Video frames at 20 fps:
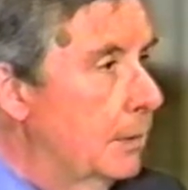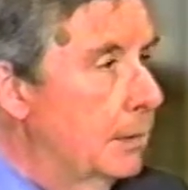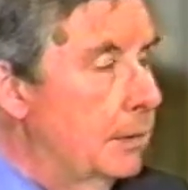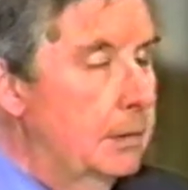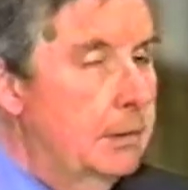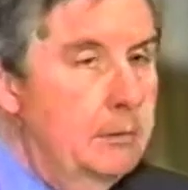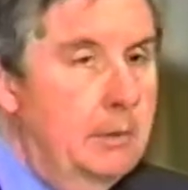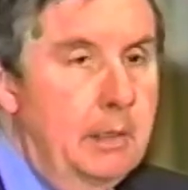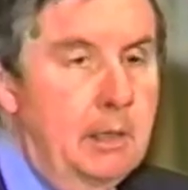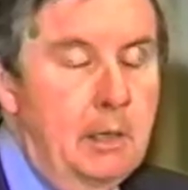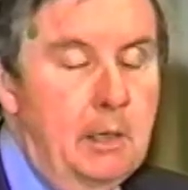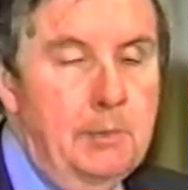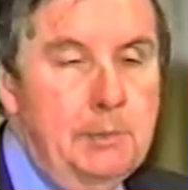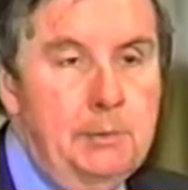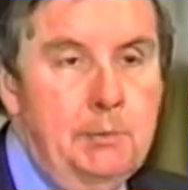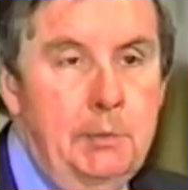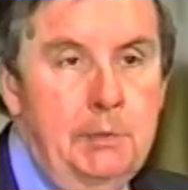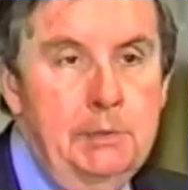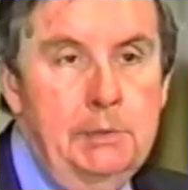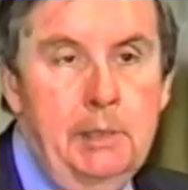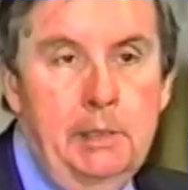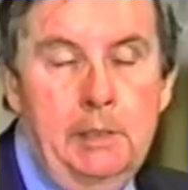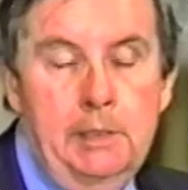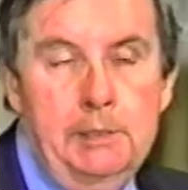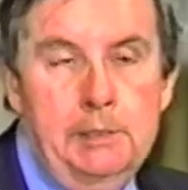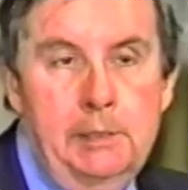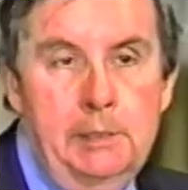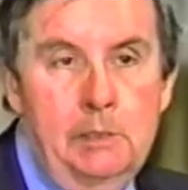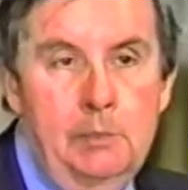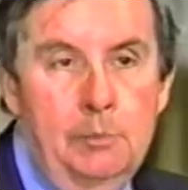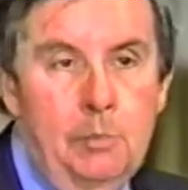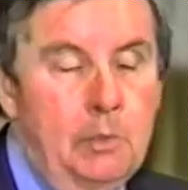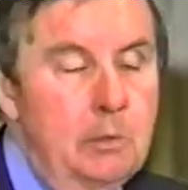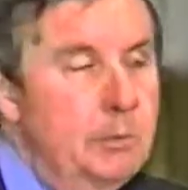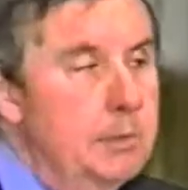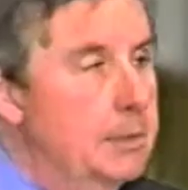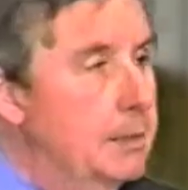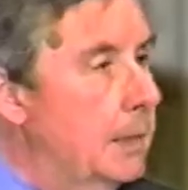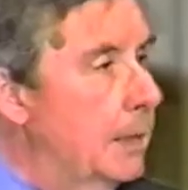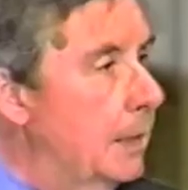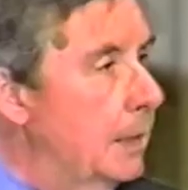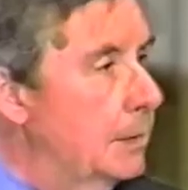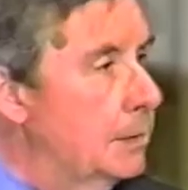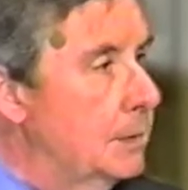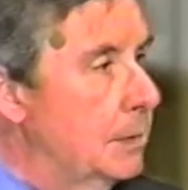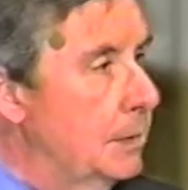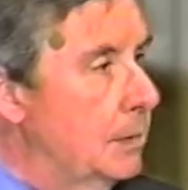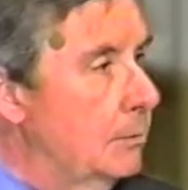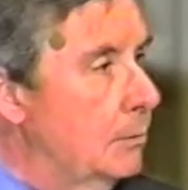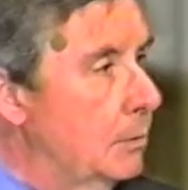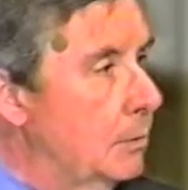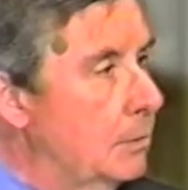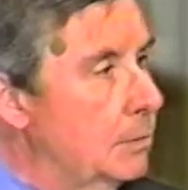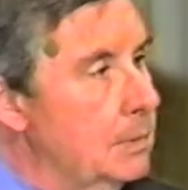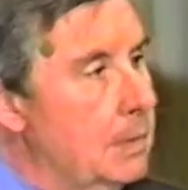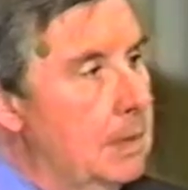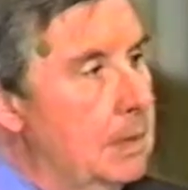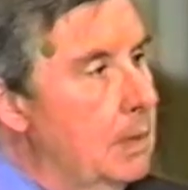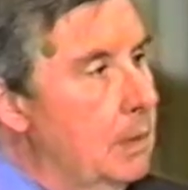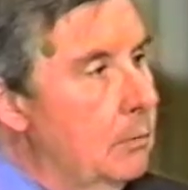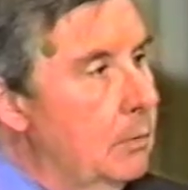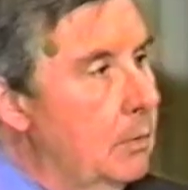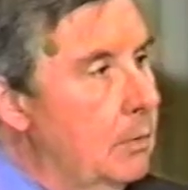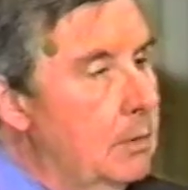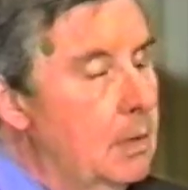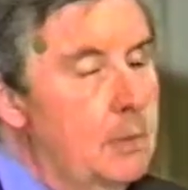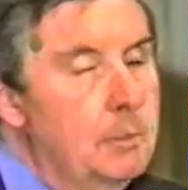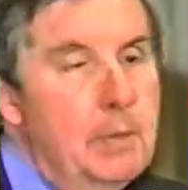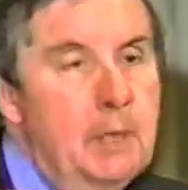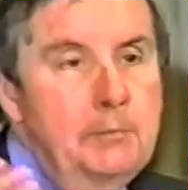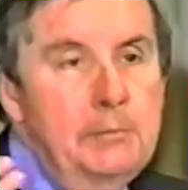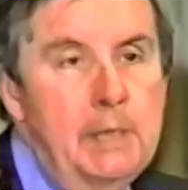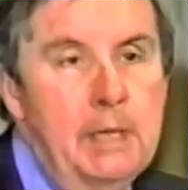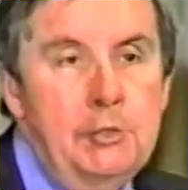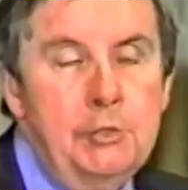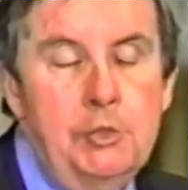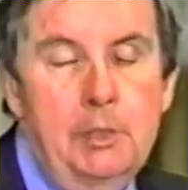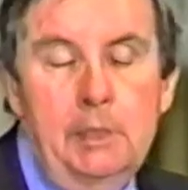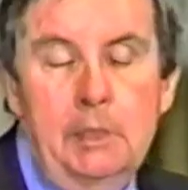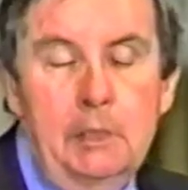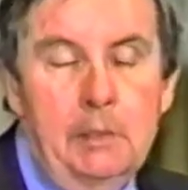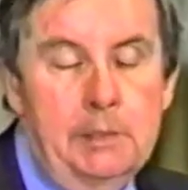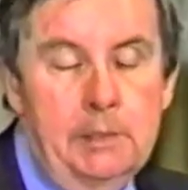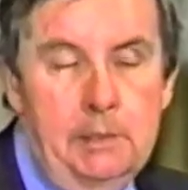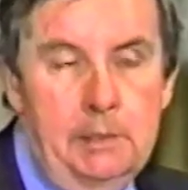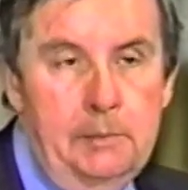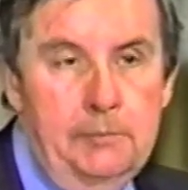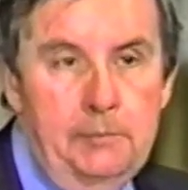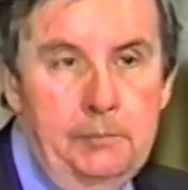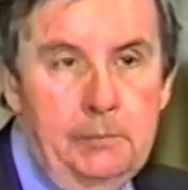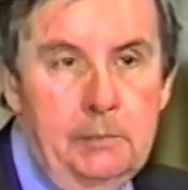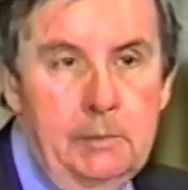The, the Habsburg dynasty, the Bourbon dynasty was, were above nationality.